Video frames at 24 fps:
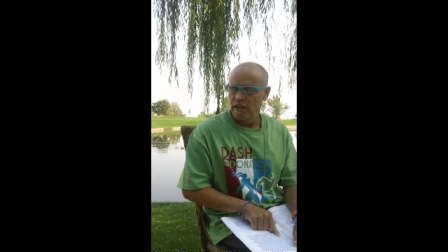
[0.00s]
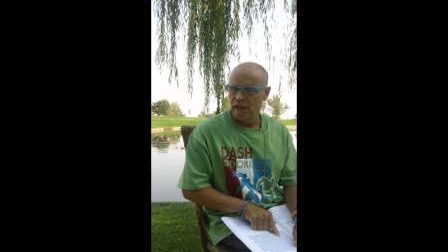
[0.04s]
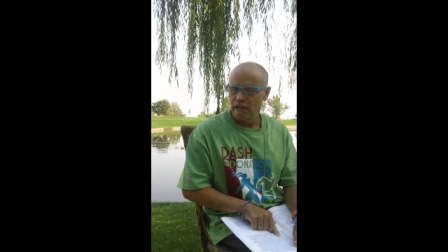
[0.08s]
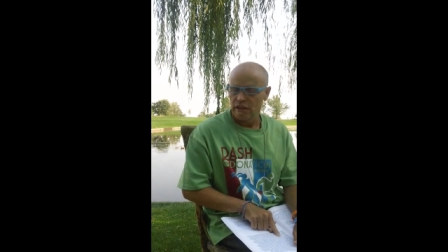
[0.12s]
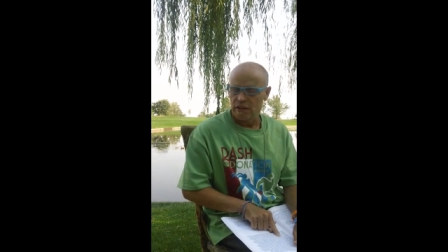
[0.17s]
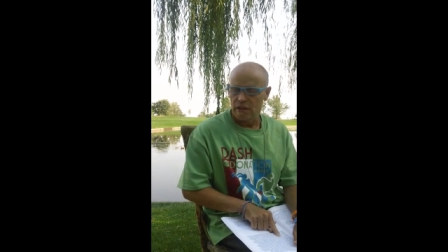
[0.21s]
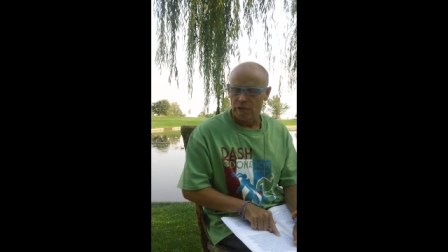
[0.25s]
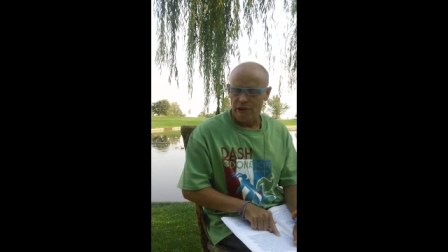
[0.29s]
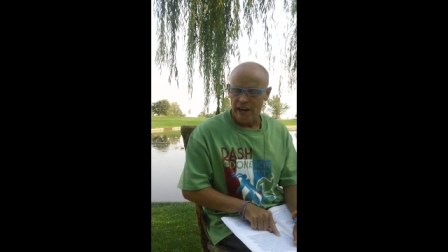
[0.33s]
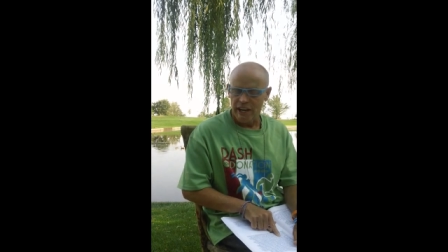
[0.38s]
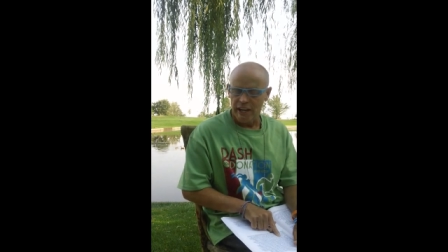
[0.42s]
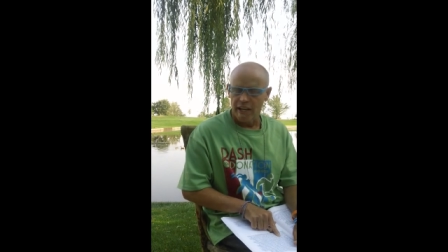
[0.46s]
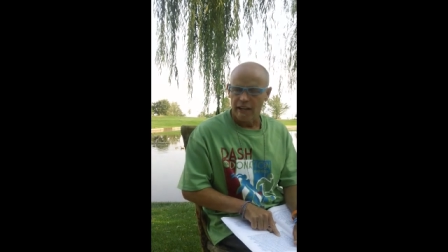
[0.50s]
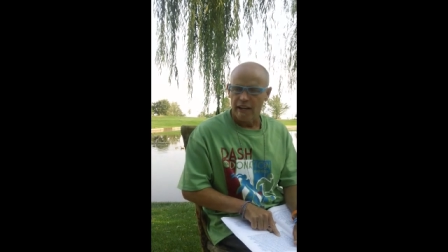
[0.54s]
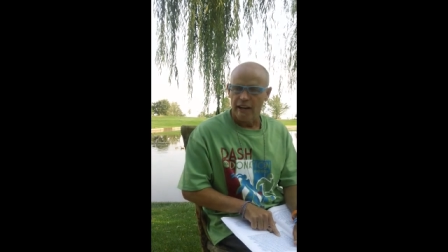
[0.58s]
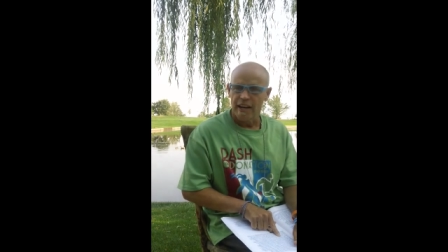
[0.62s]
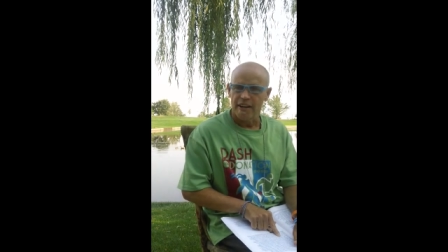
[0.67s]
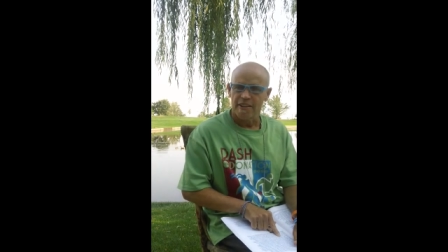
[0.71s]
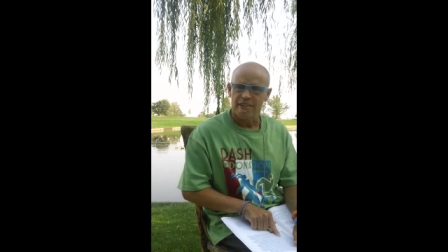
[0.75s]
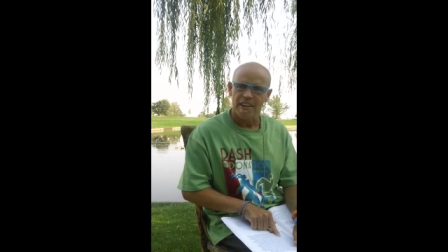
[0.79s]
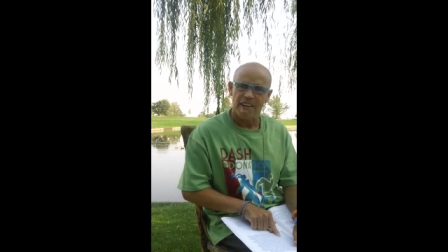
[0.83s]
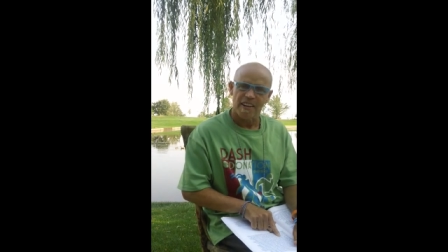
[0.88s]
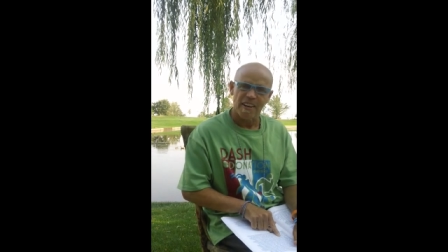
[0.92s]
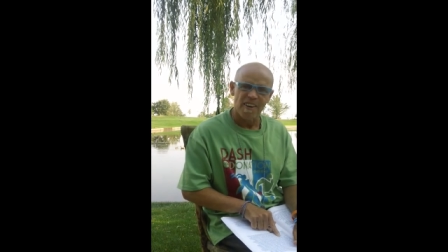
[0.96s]
the
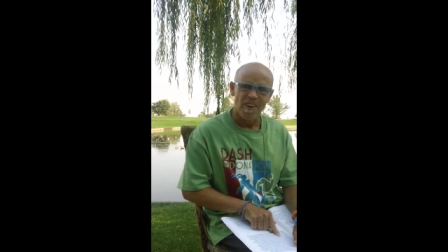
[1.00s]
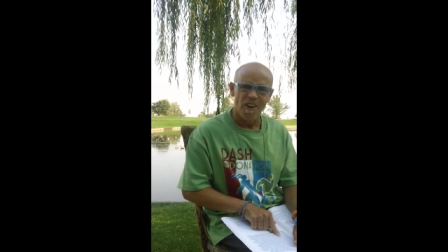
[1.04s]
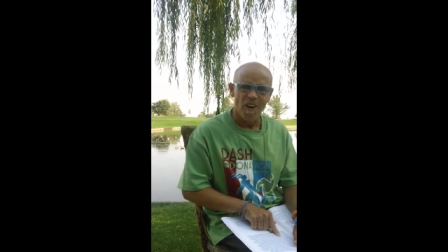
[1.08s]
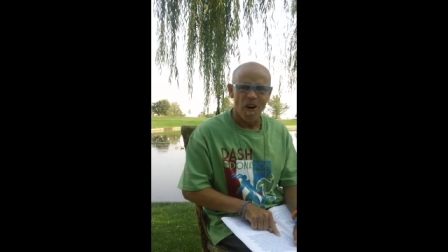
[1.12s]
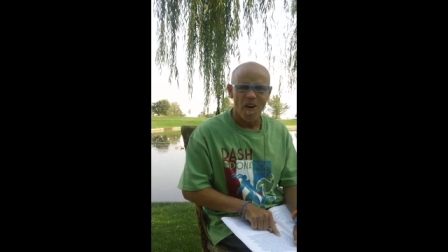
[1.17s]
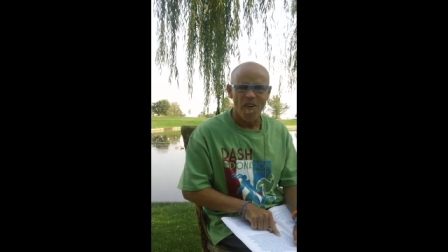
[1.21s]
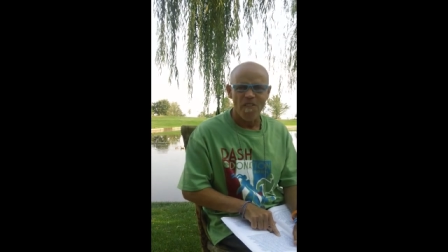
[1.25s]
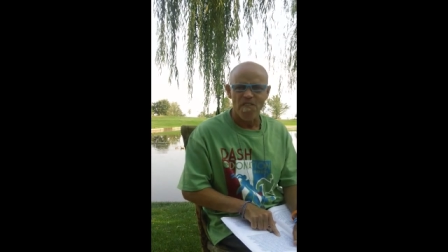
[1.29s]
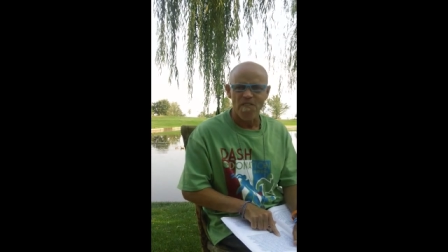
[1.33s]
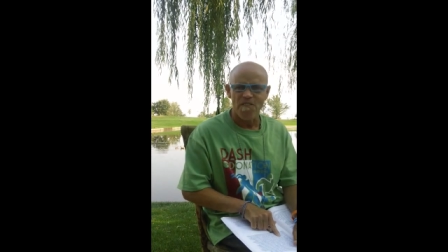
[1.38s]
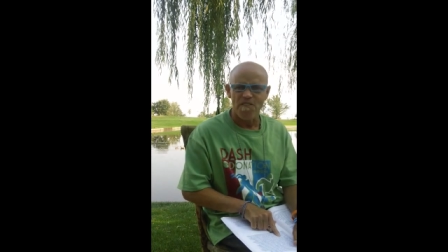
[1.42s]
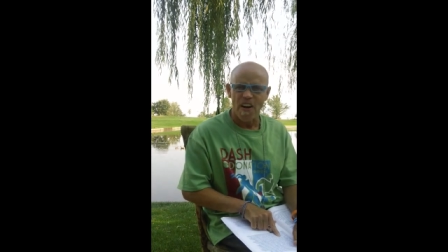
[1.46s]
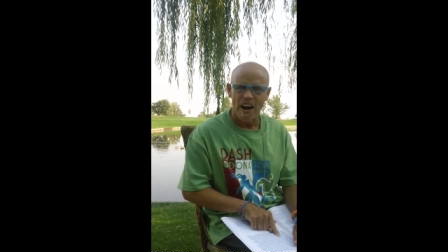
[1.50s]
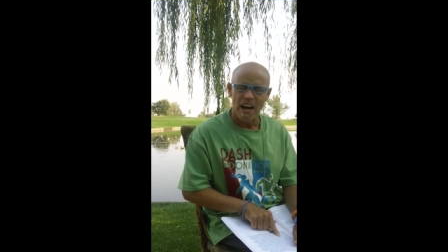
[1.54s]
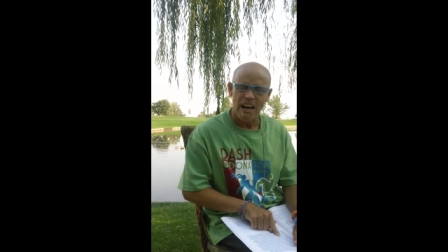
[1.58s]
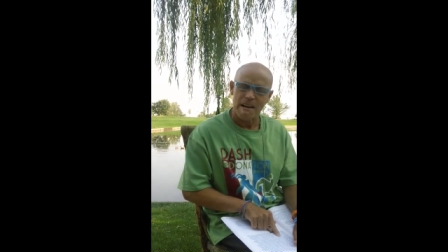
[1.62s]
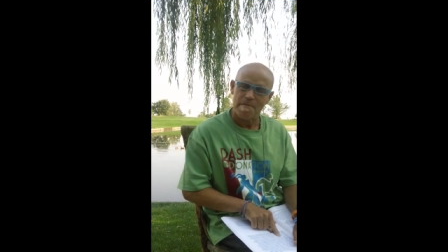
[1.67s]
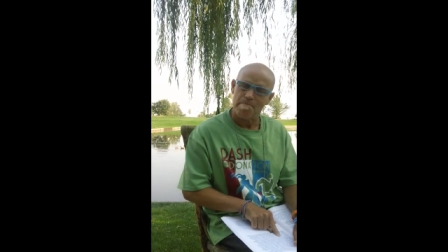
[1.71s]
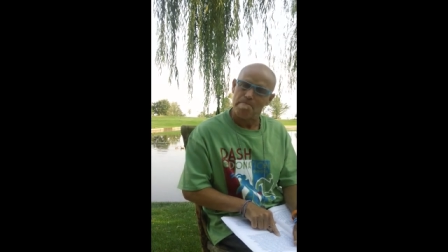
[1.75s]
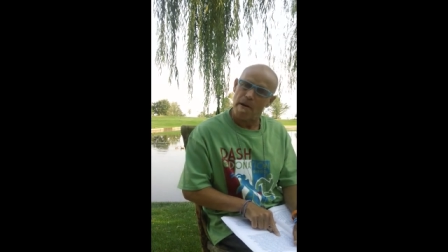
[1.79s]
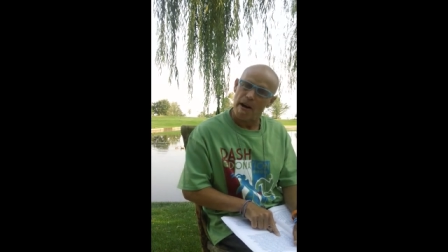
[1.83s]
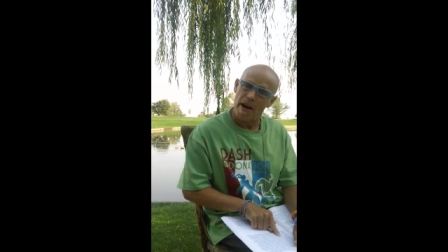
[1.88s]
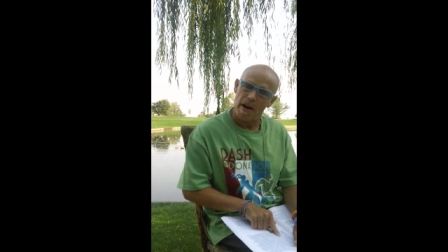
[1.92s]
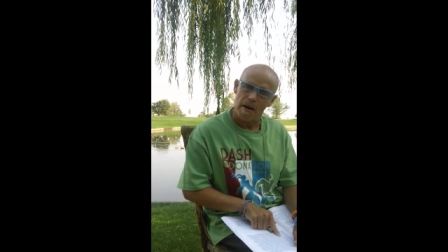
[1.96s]
regulators would grow a fucking
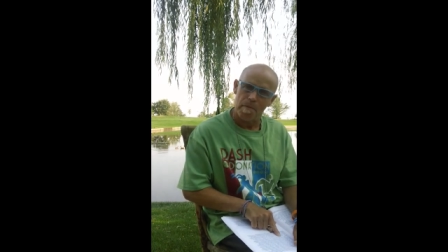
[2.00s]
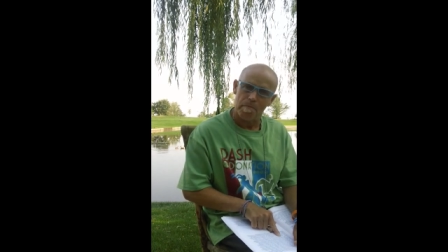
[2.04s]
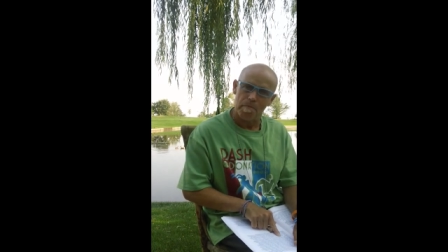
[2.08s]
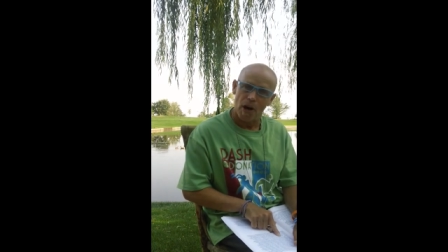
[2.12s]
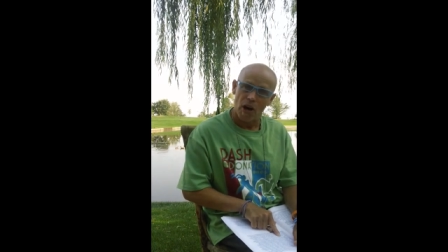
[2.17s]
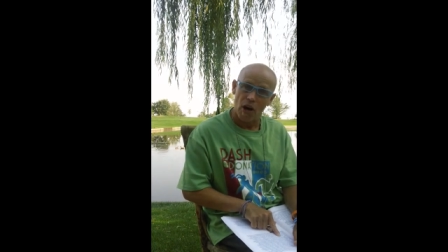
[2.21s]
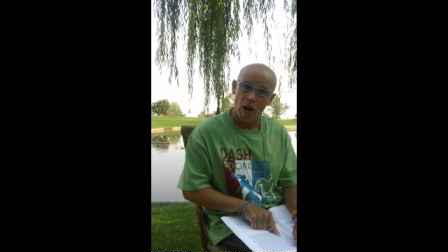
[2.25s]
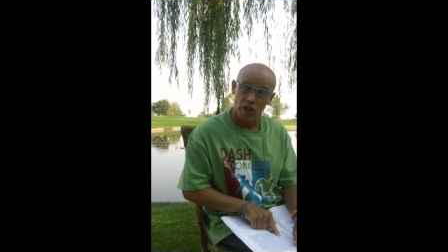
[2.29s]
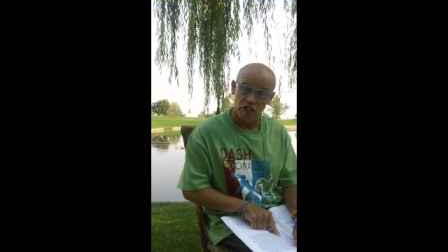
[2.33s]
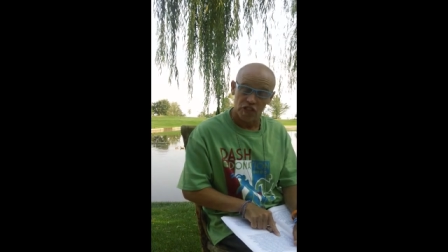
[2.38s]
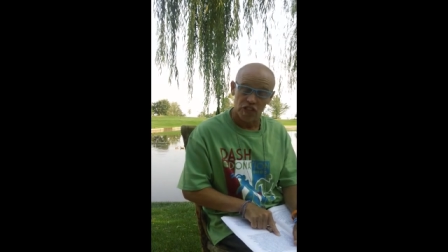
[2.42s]
pair of balls.